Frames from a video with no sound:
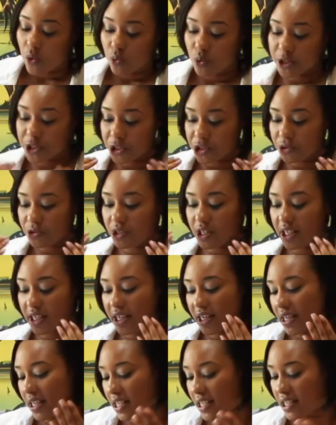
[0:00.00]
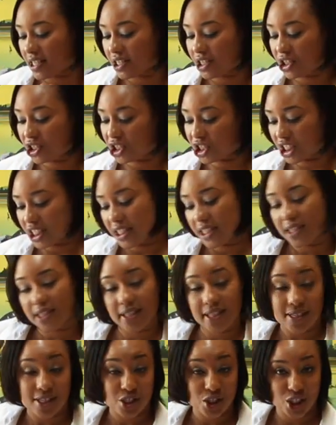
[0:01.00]
What you'll need is
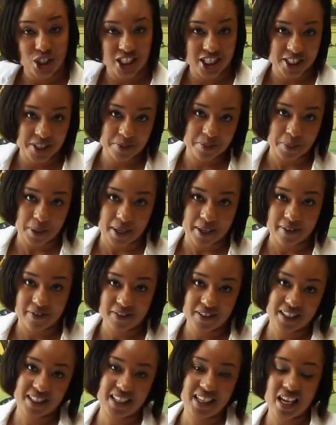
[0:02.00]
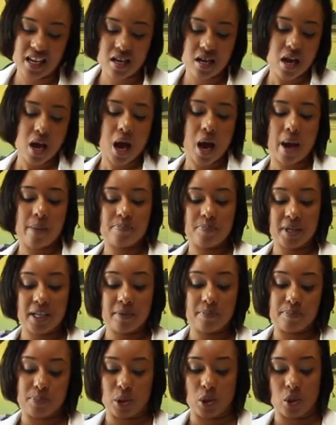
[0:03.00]
cheesy cheese puffs, a
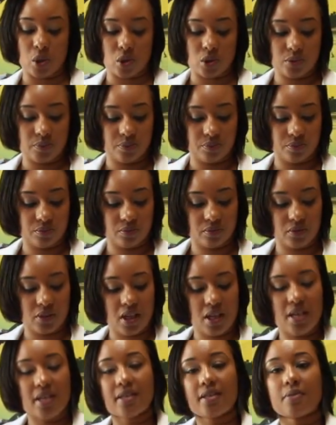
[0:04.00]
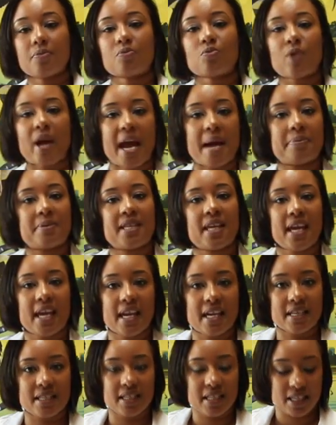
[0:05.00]
big bowl, some wrapped
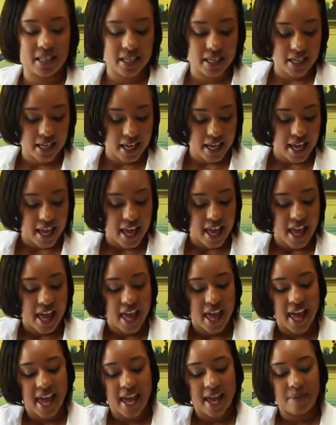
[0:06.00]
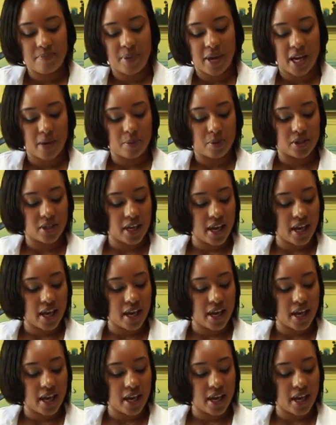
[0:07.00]
candy, and paper